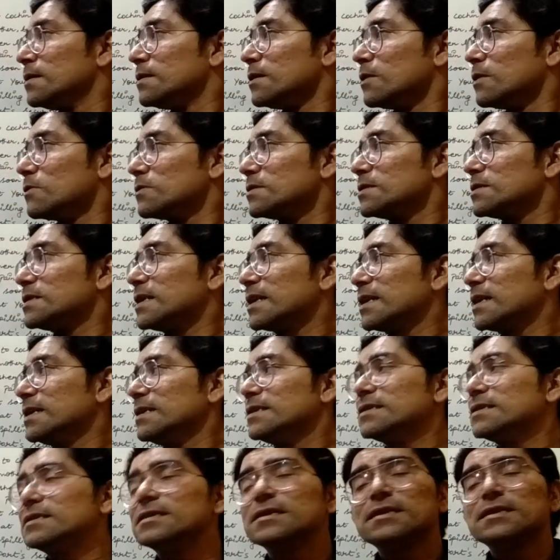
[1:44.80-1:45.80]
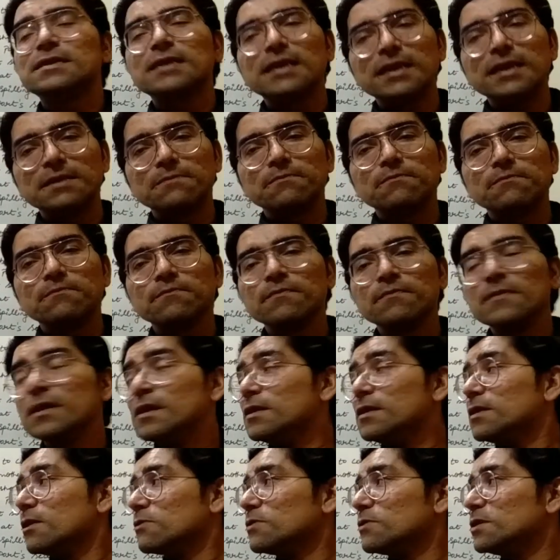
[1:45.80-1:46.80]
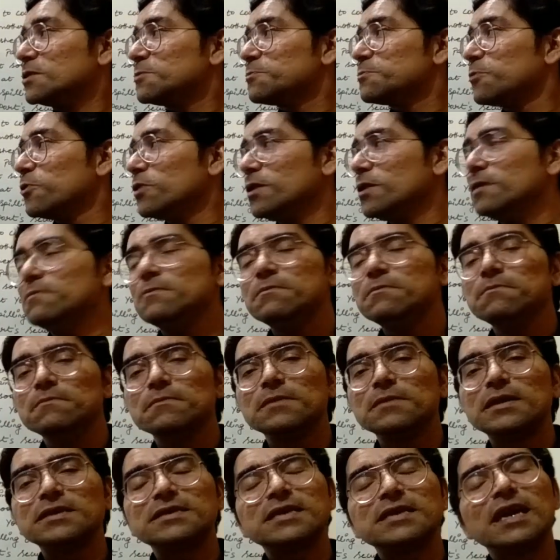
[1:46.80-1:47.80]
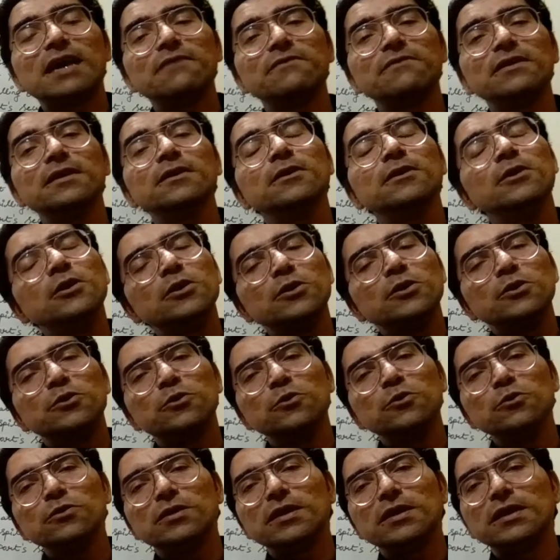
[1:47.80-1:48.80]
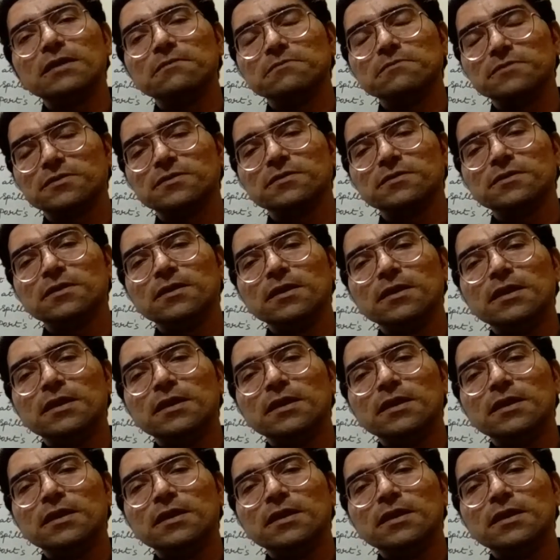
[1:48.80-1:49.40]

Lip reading: Now the second is the theme. Now this poem is having two themes.